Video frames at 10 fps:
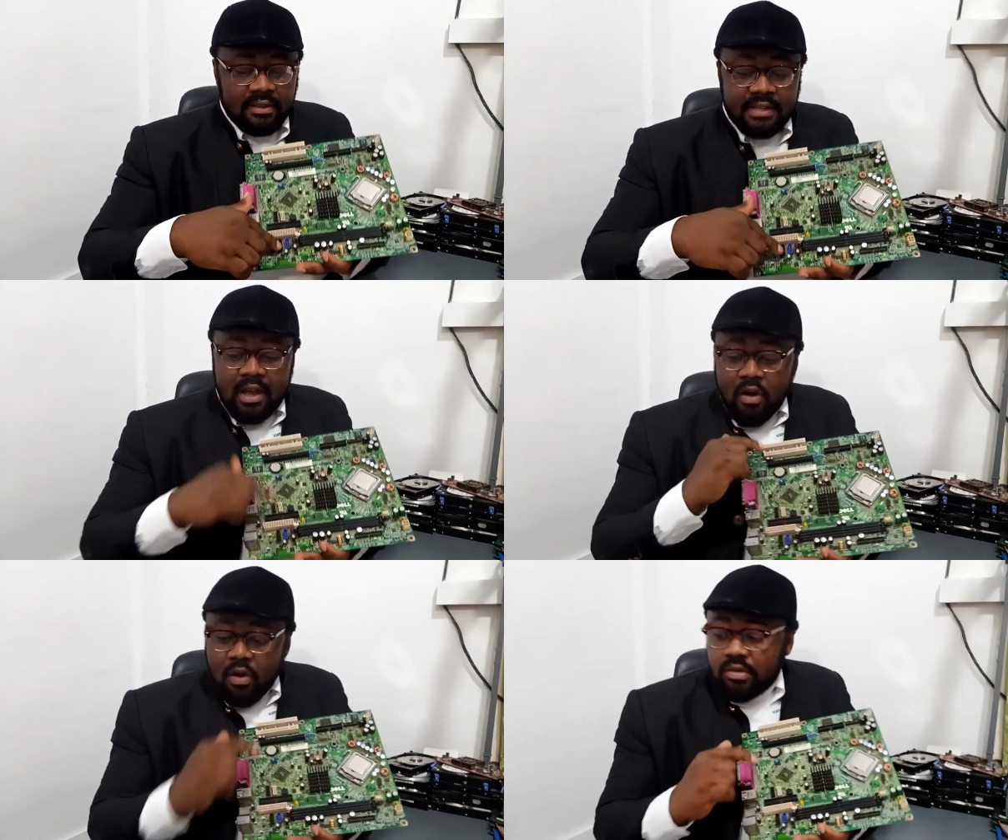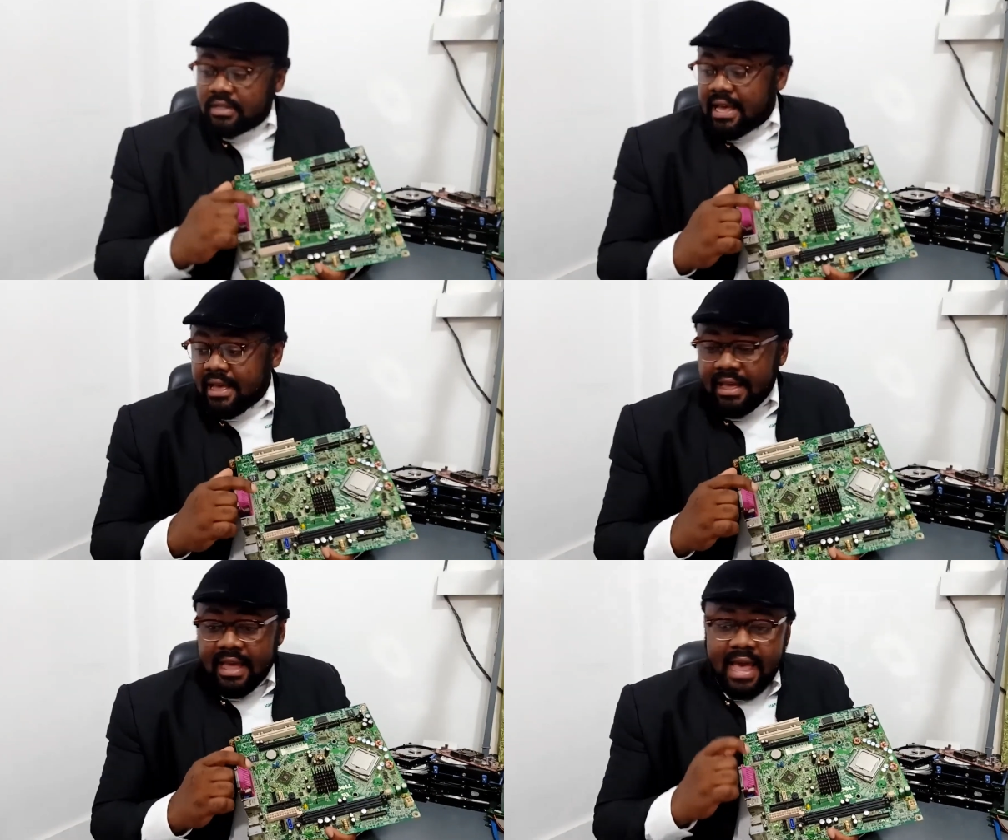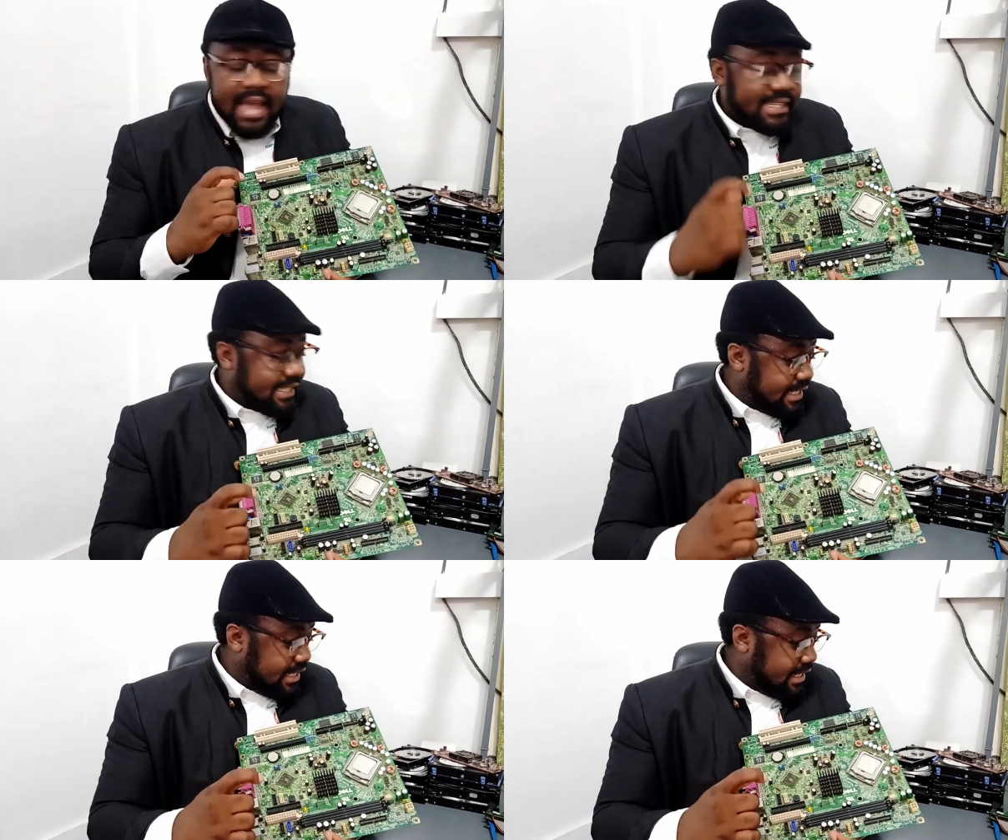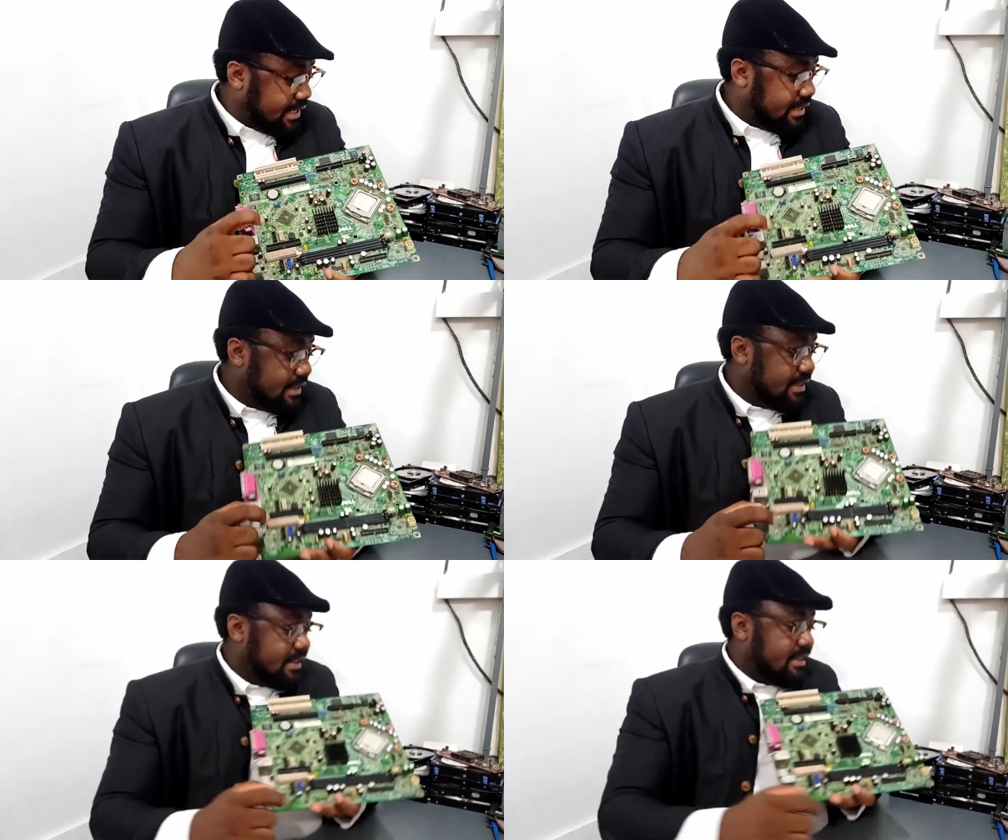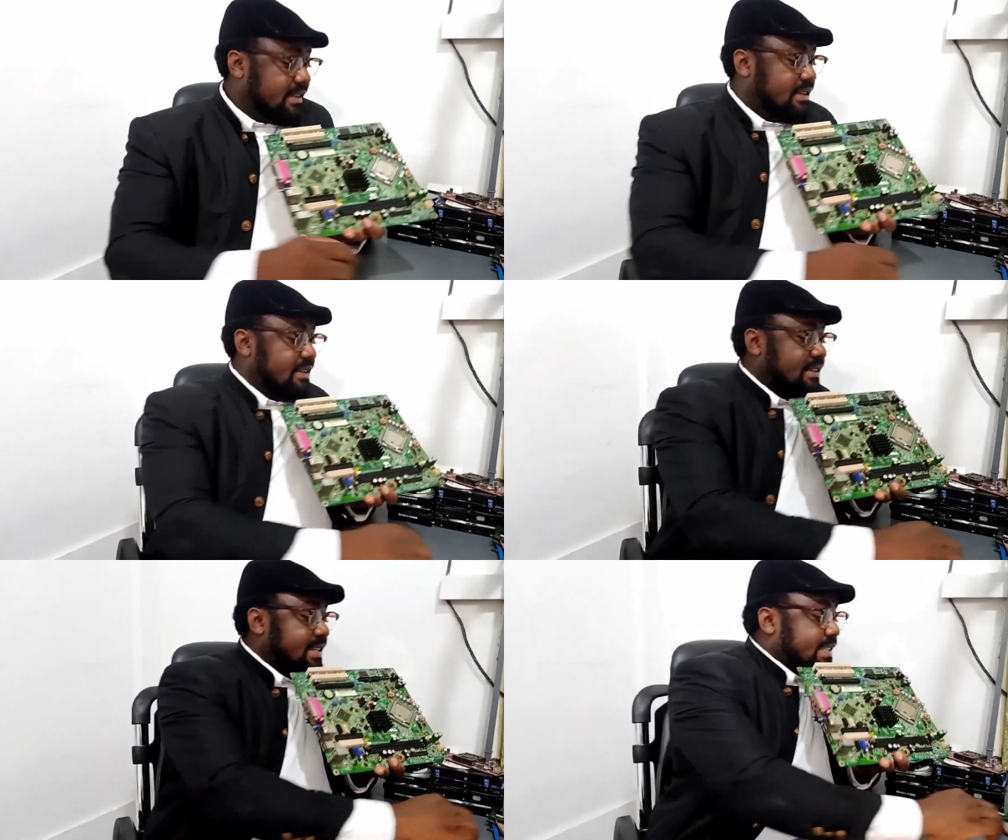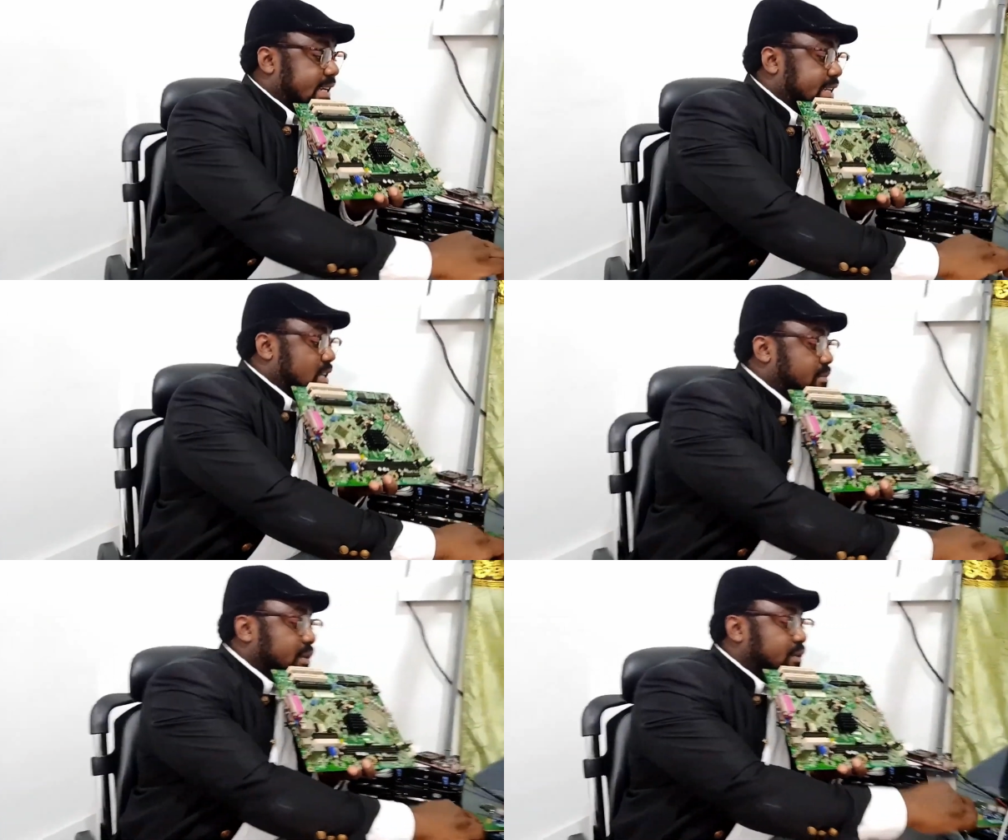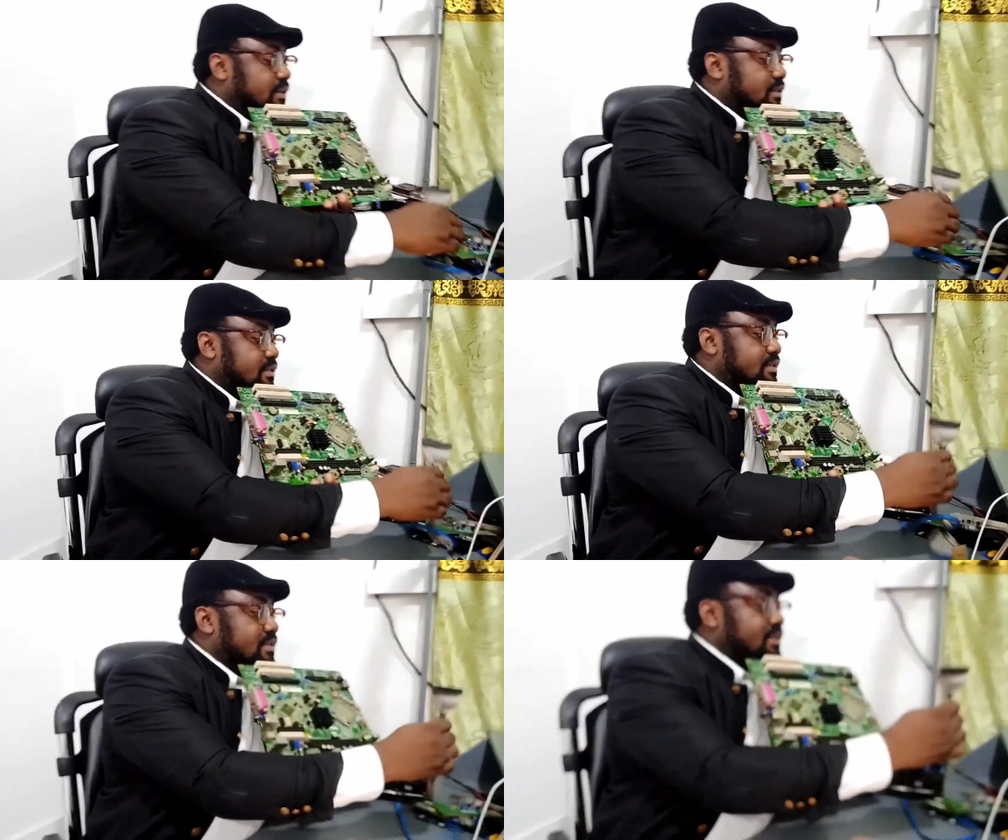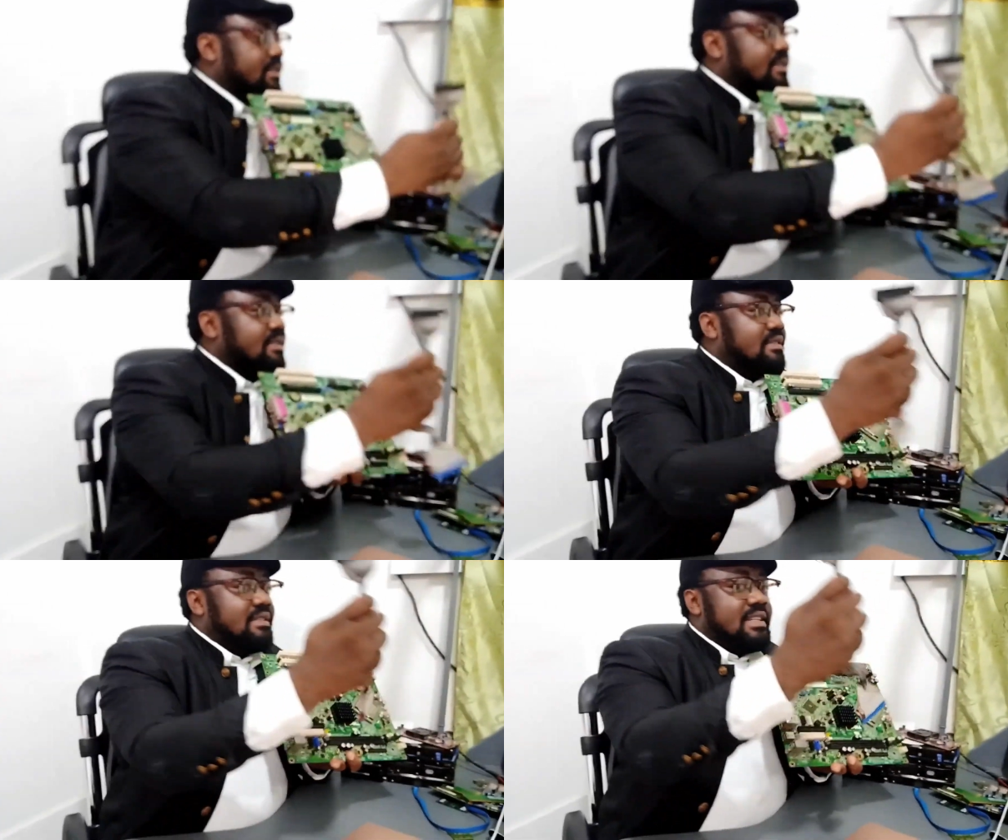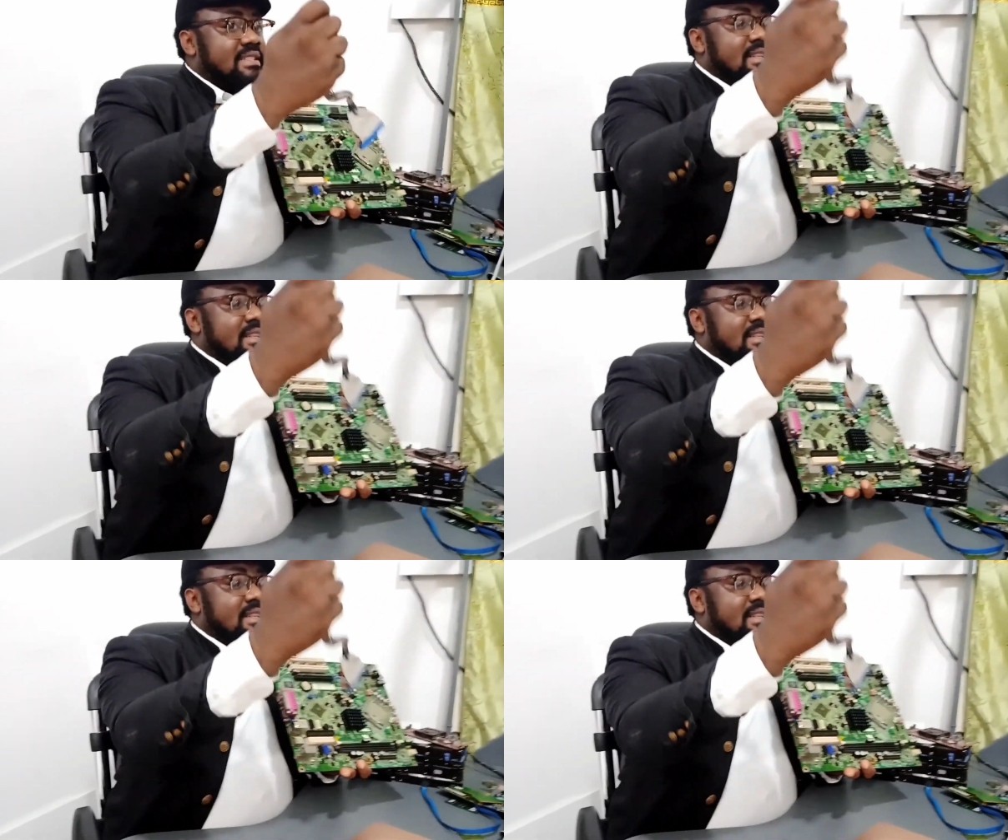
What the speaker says: The older IDE data cable. This is